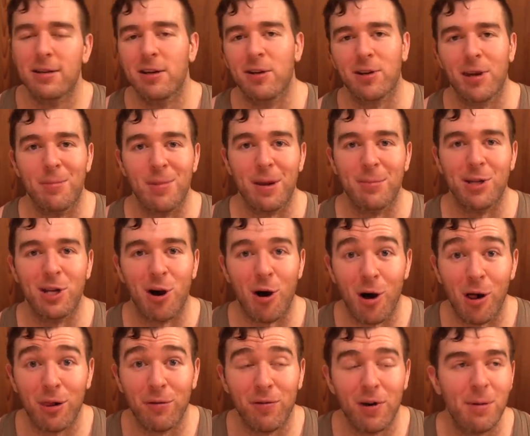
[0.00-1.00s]
Okay, maybe not
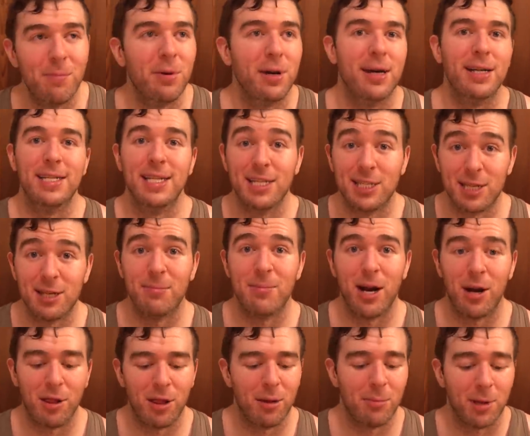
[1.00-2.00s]
all of them, but a decent
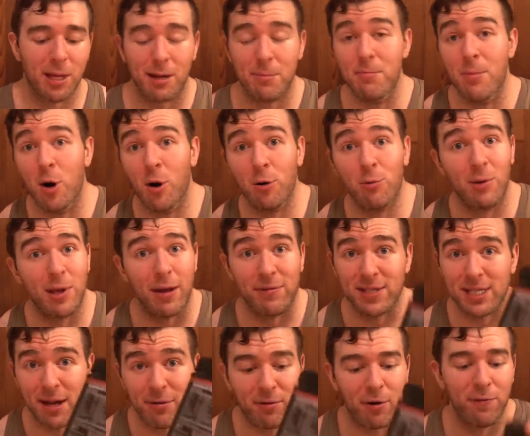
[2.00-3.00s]
amount of them. Like Mode, we
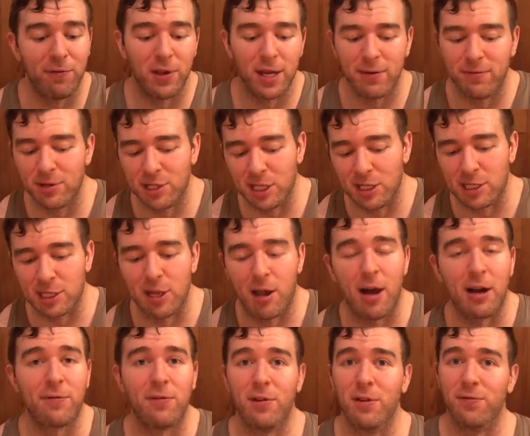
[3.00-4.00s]
have several flavors in
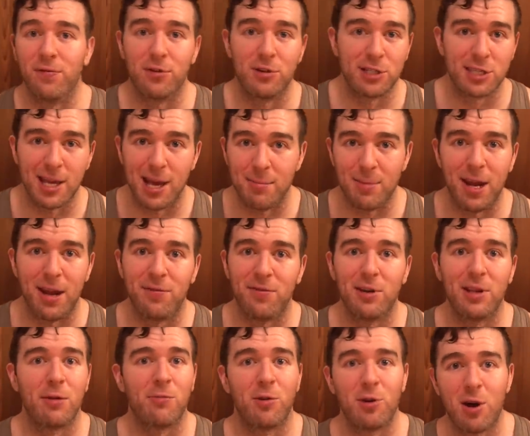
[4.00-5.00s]
stock for the first time
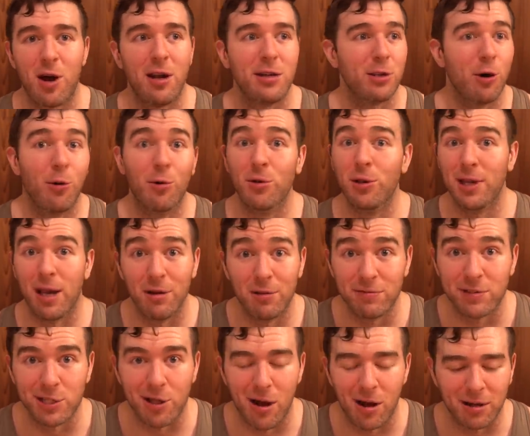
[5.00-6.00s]
ever that we're not totally out
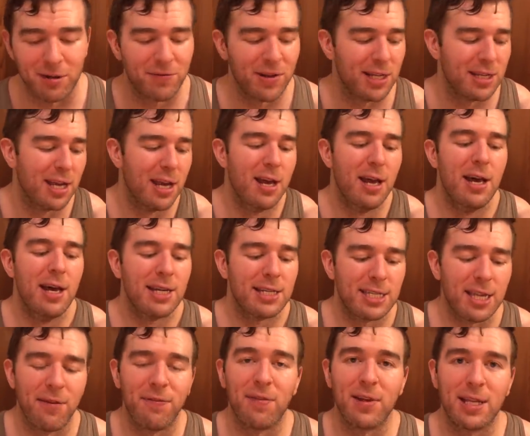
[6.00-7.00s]
of stock of it.
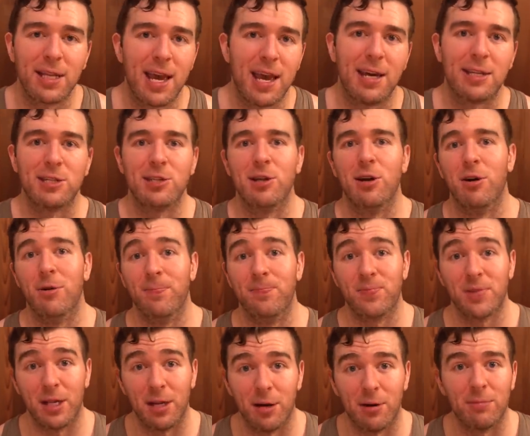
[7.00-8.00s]
Stuff like that.
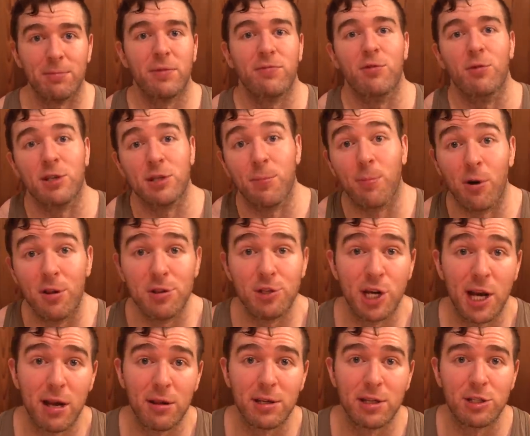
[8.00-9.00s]
So, you know, if you want to support the
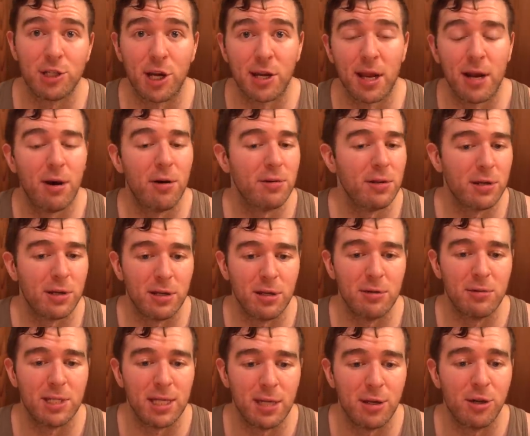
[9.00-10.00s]
channel, you can check it out. You can
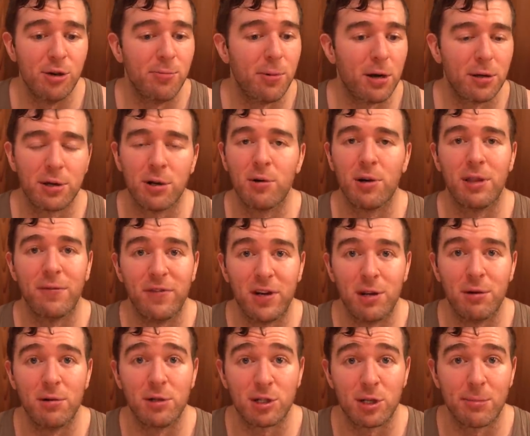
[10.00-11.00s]
use the coupon code in the
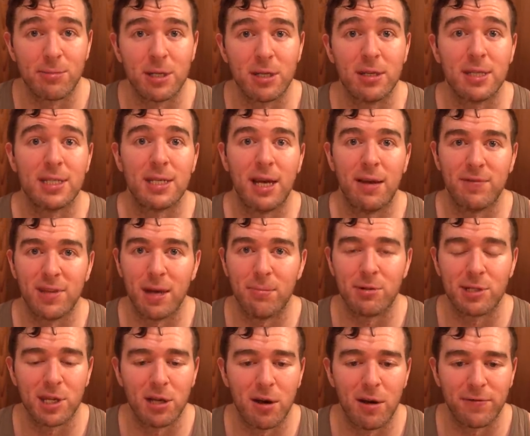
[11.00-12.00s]
video description to save ten
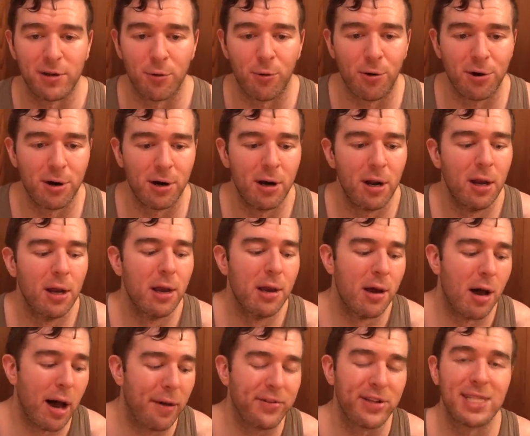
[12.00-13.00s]
percent off your order.
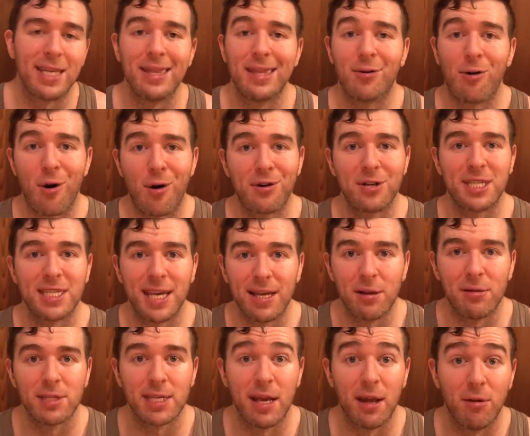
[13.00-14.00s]
Obviously, there are
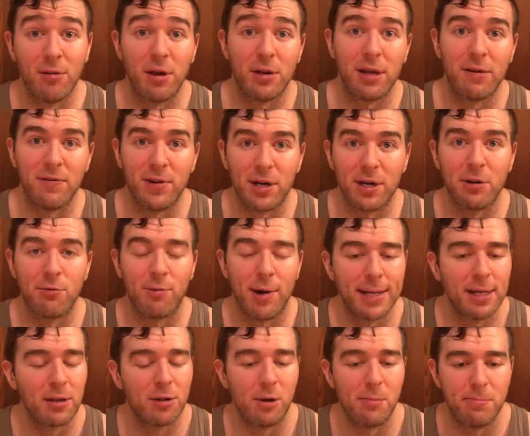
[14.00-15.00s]
sales held on a very
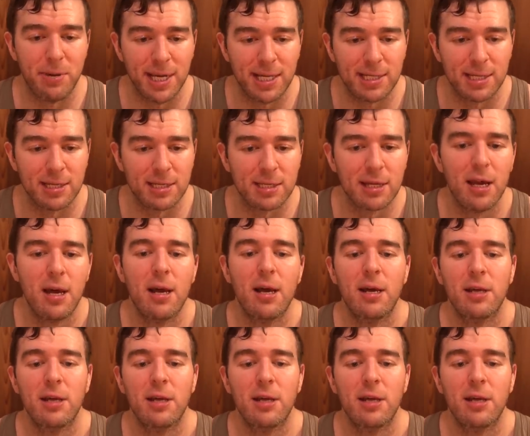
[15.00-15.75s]
regular basis.